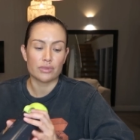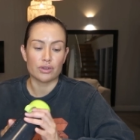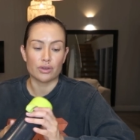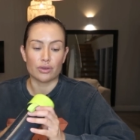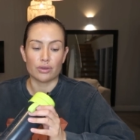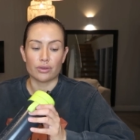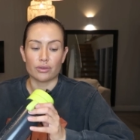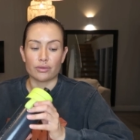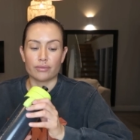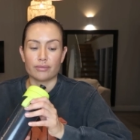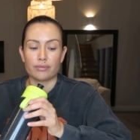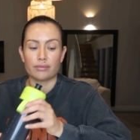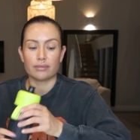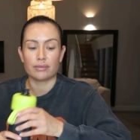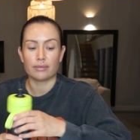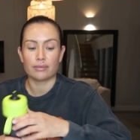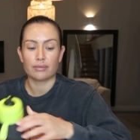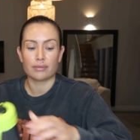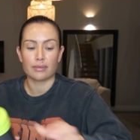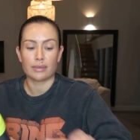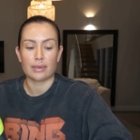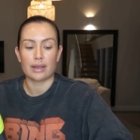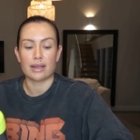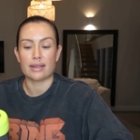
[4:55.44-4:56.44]
So
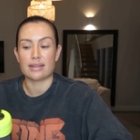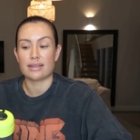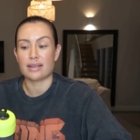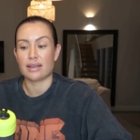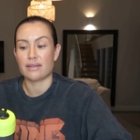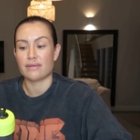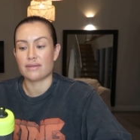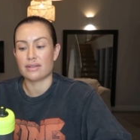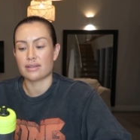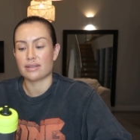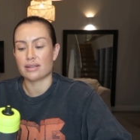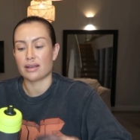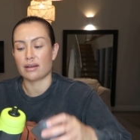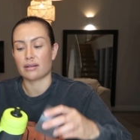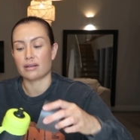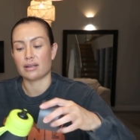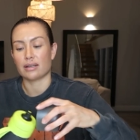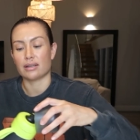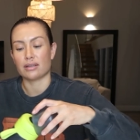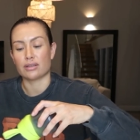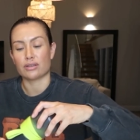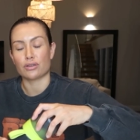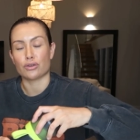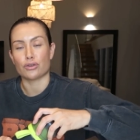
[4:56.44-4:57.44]
it evens out
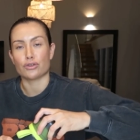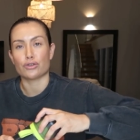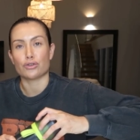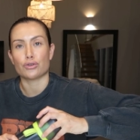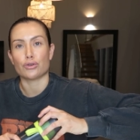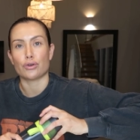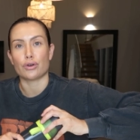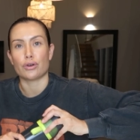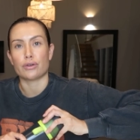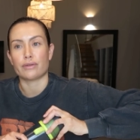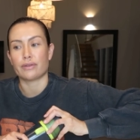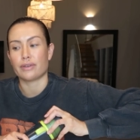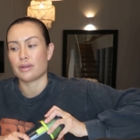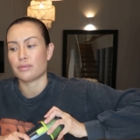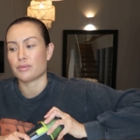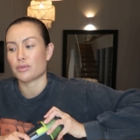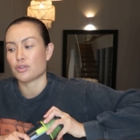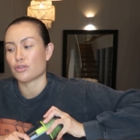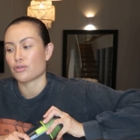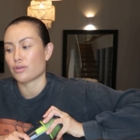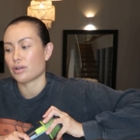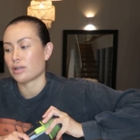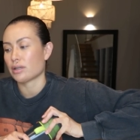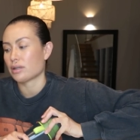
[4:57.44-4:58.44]
and it's not too hot for him
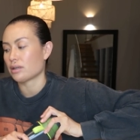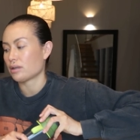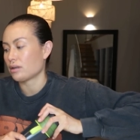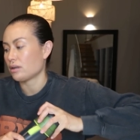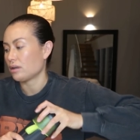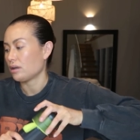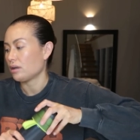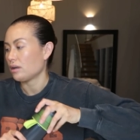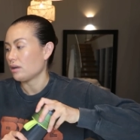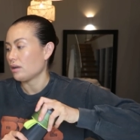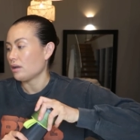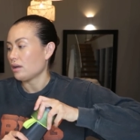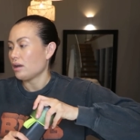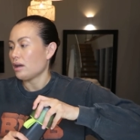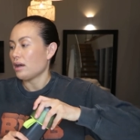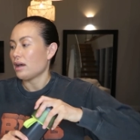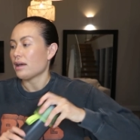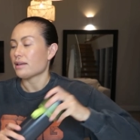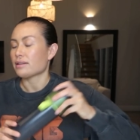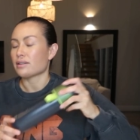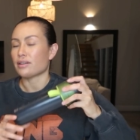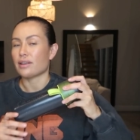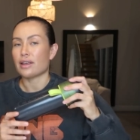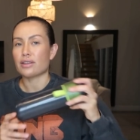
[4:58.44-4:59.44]
to drink.
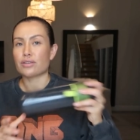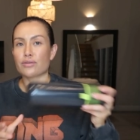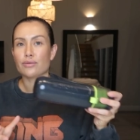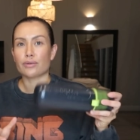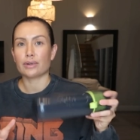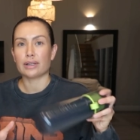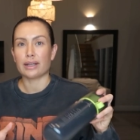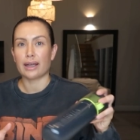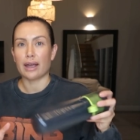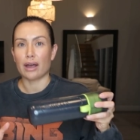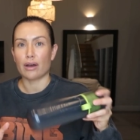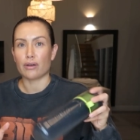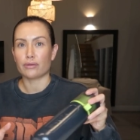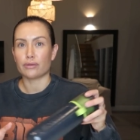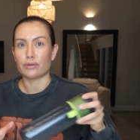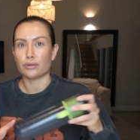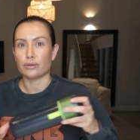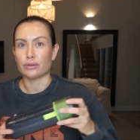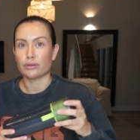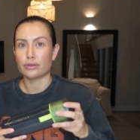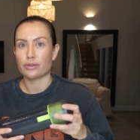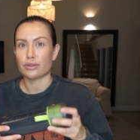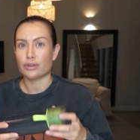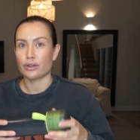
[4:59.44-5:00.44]
So that's really
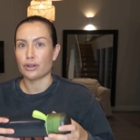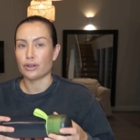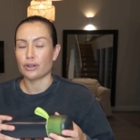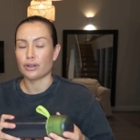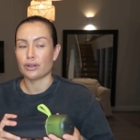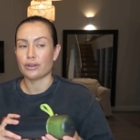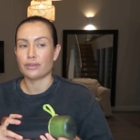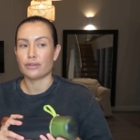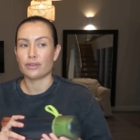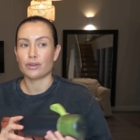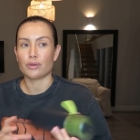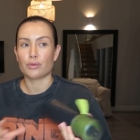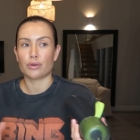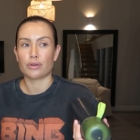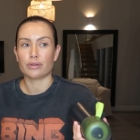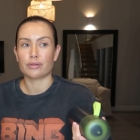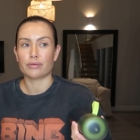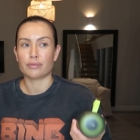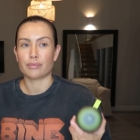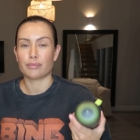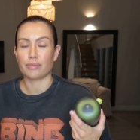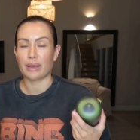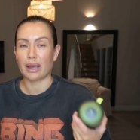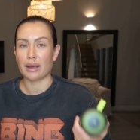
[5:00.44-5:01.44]
helpful. So if you
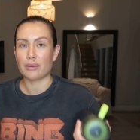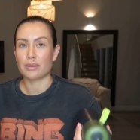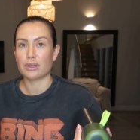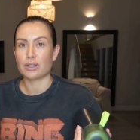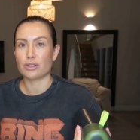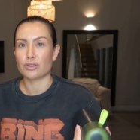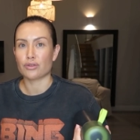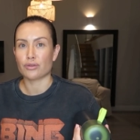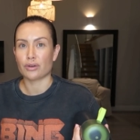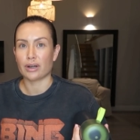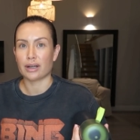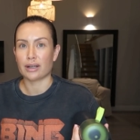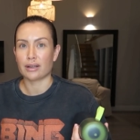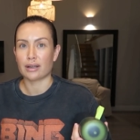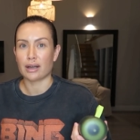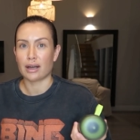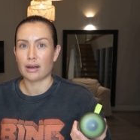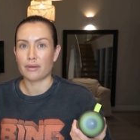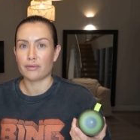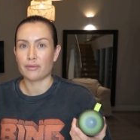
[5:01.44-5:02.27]
want baby to drink